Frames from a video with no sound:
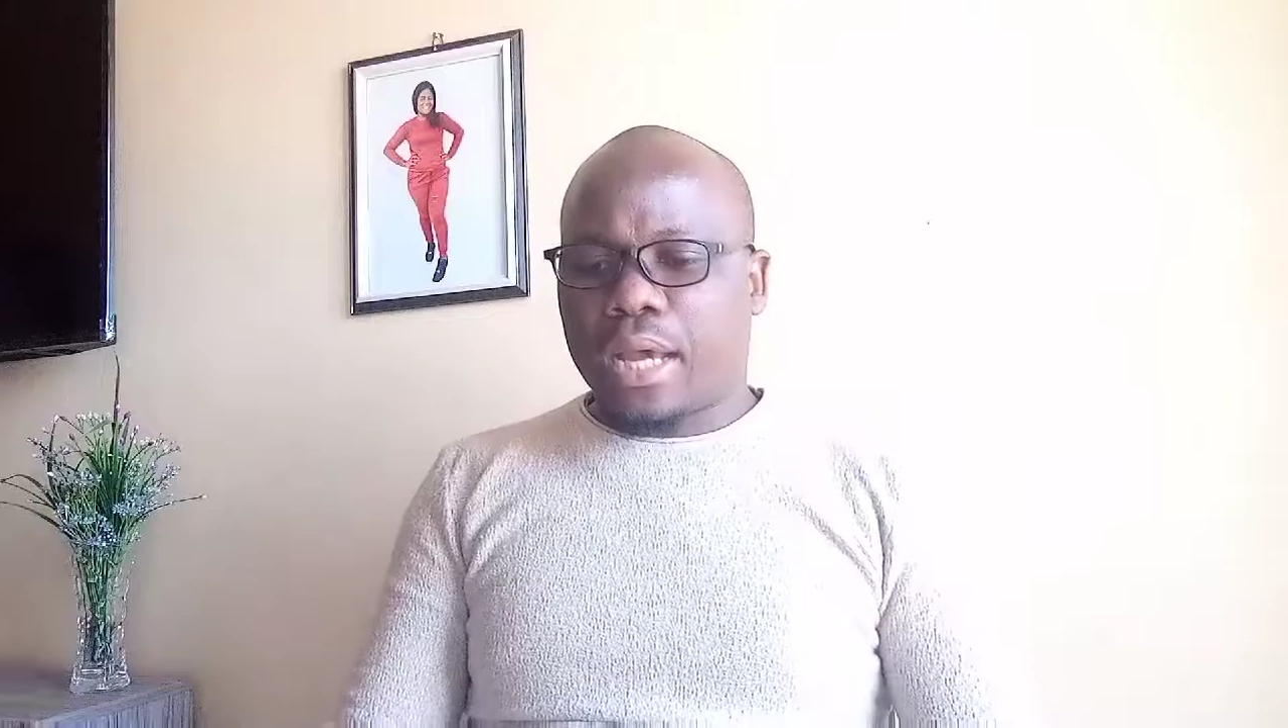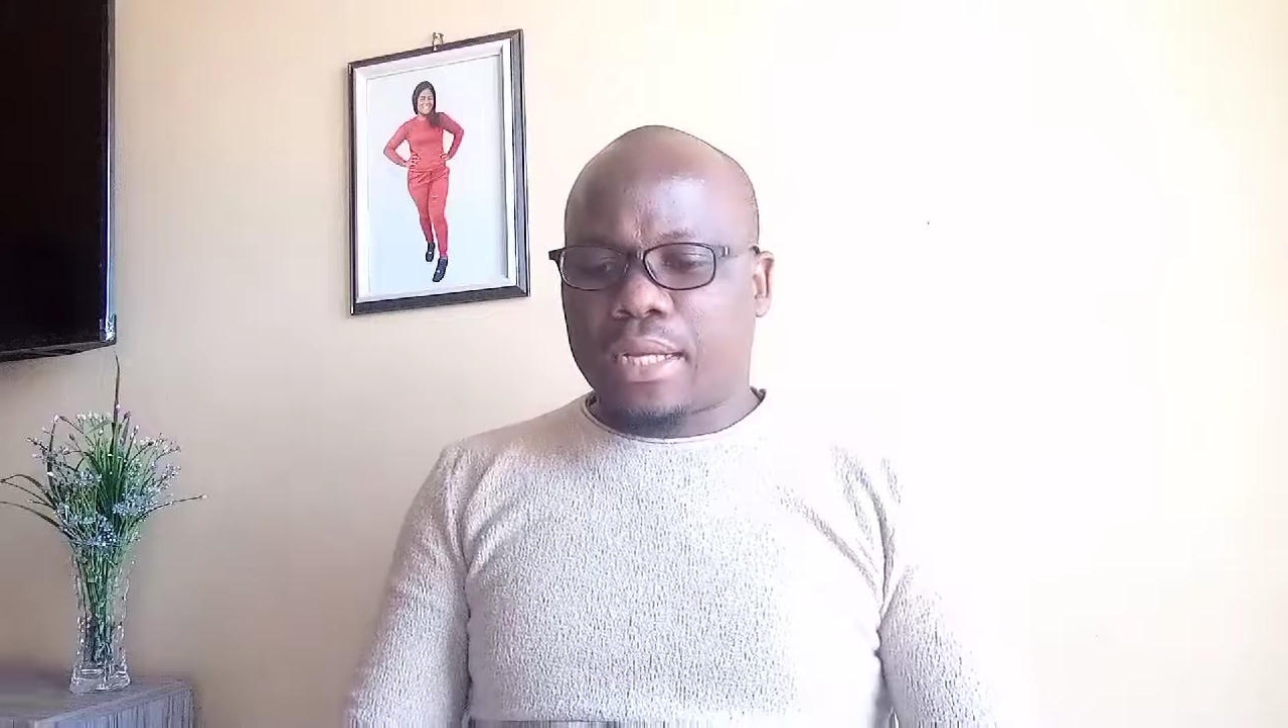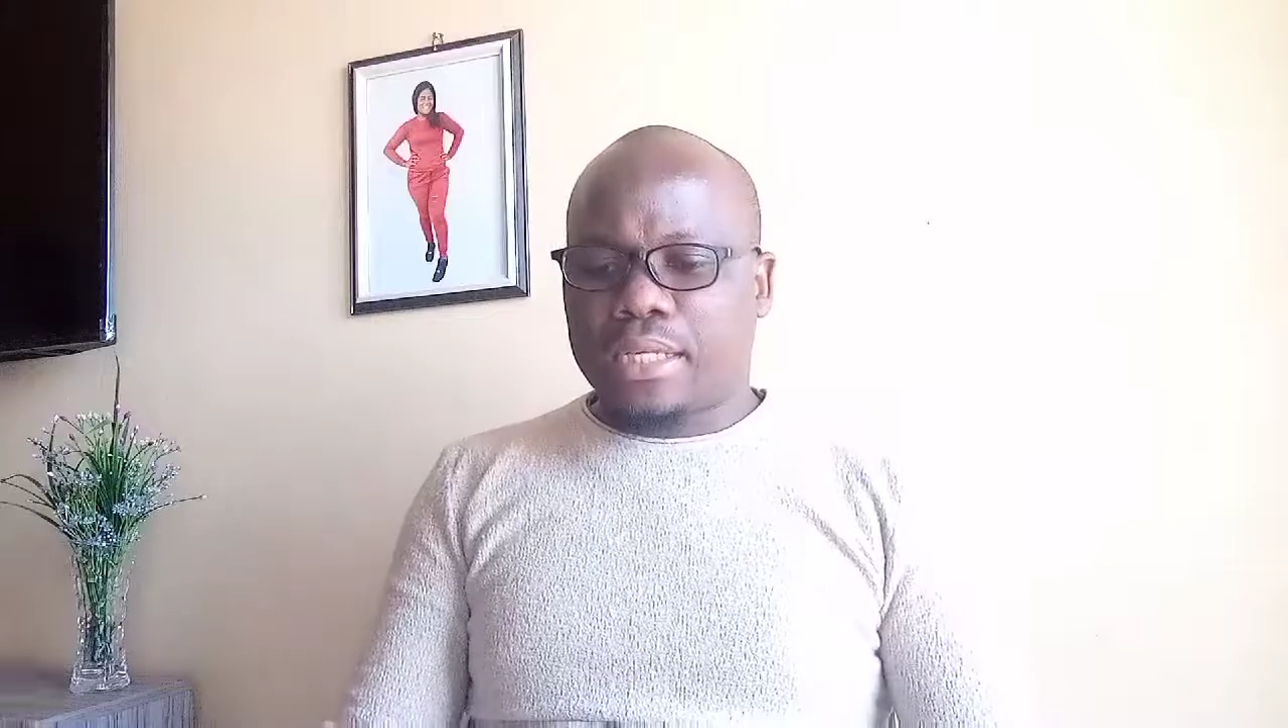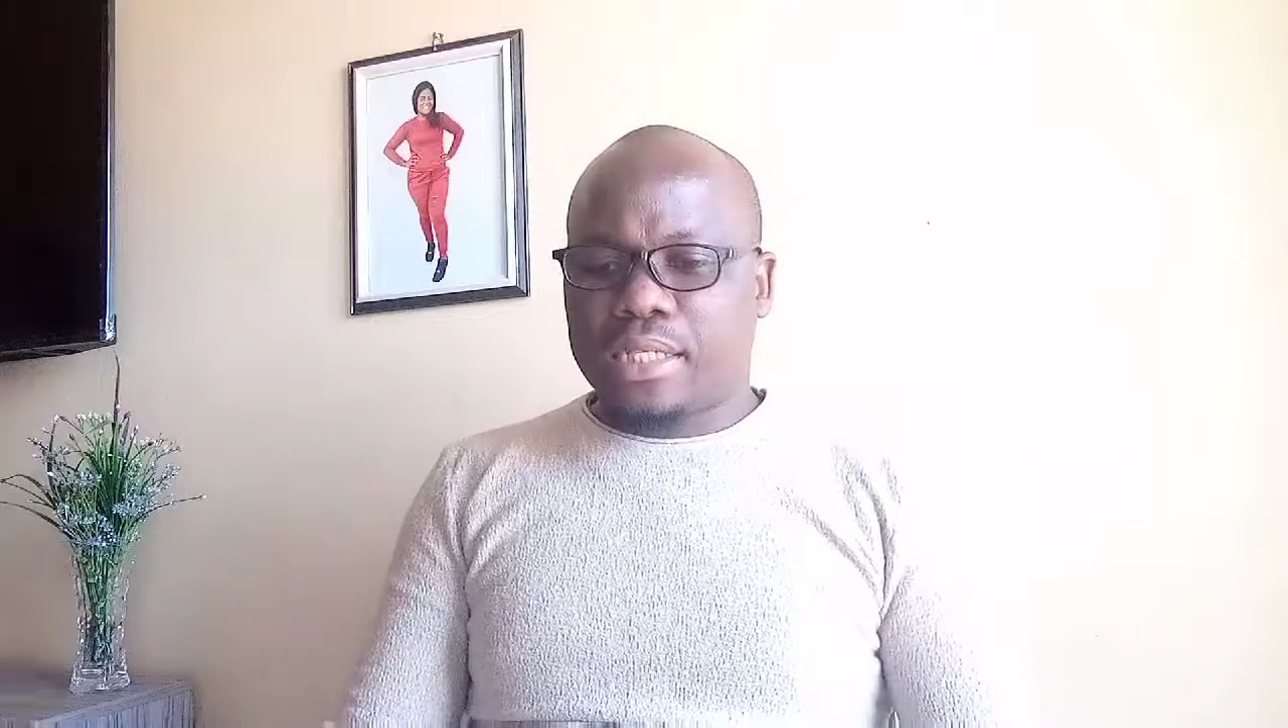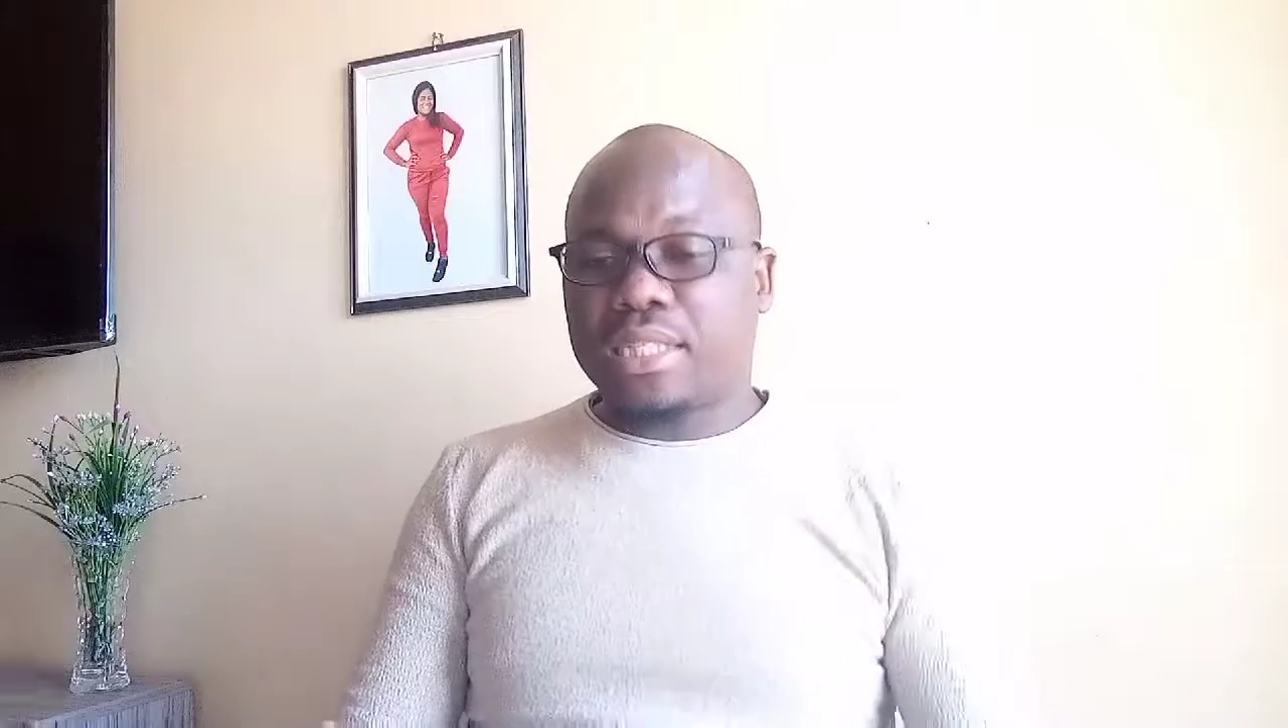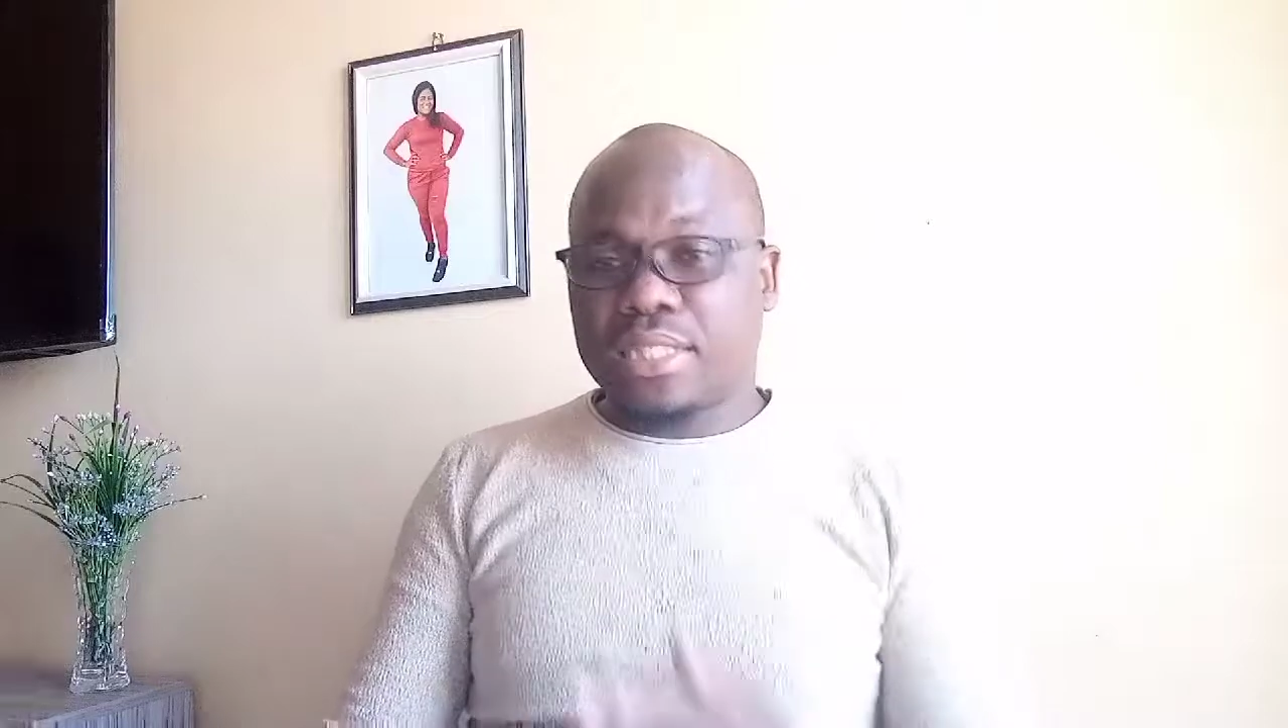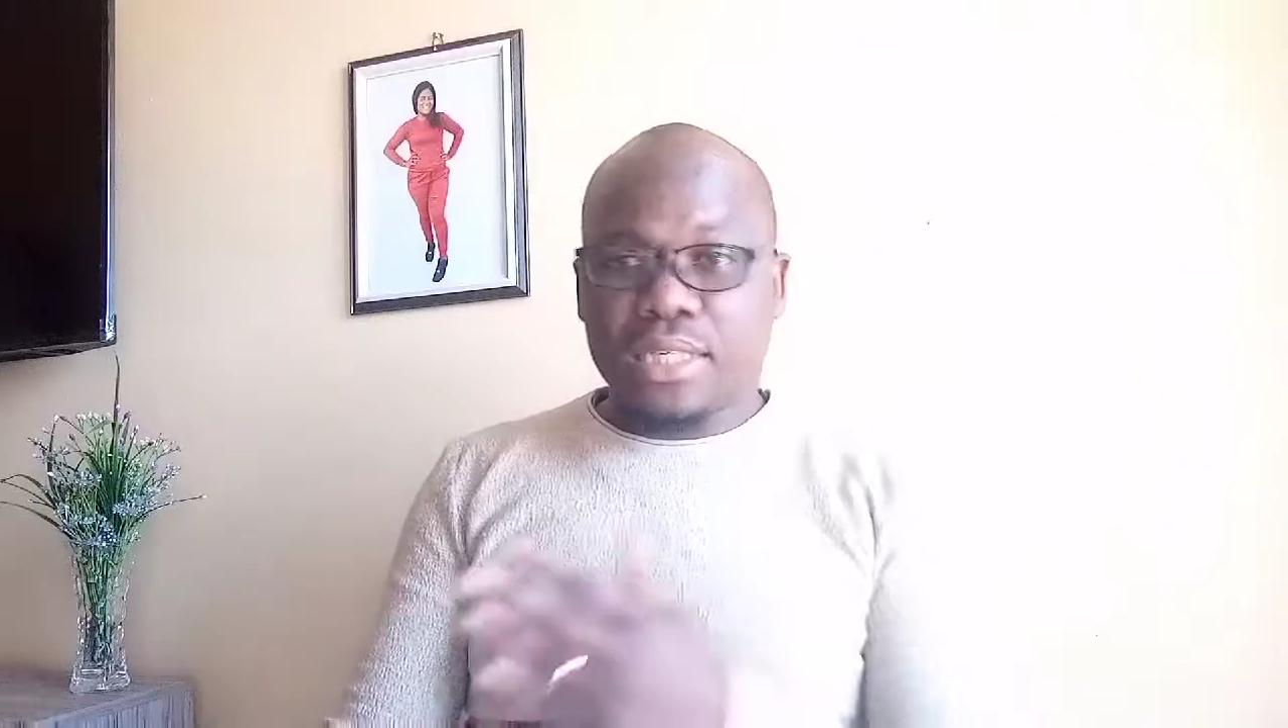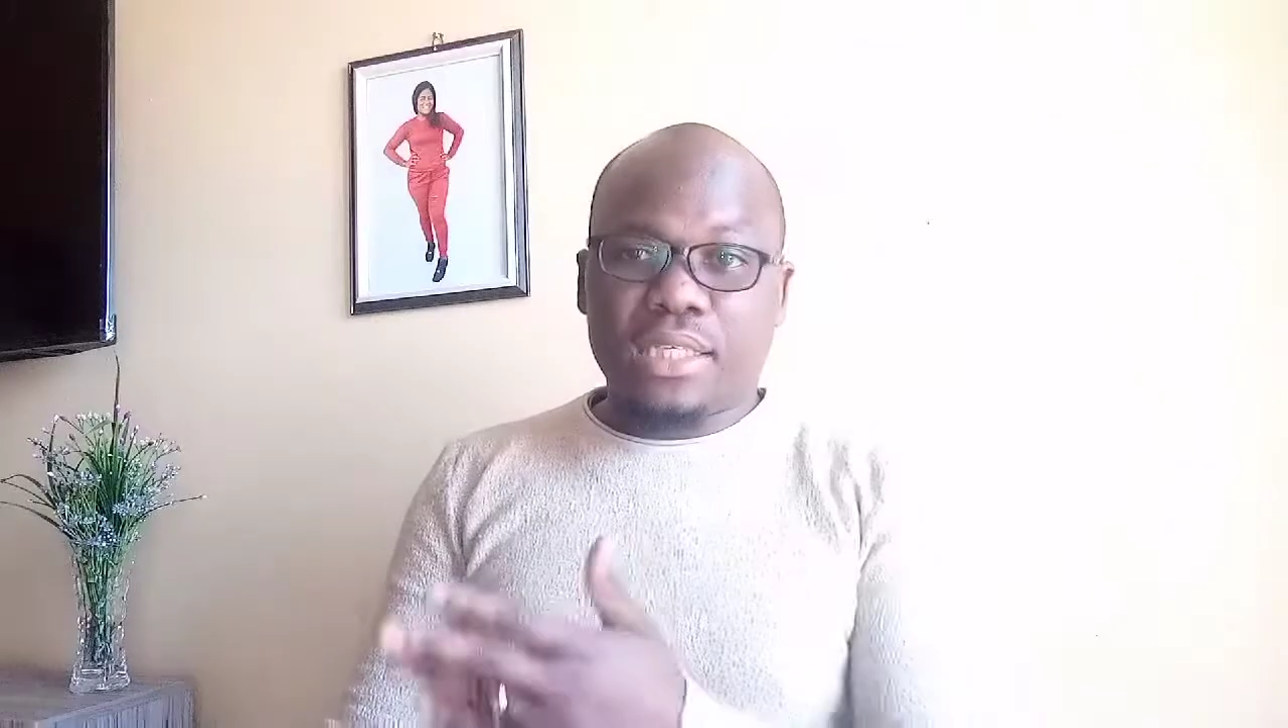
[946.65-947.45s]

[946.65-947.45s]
and let's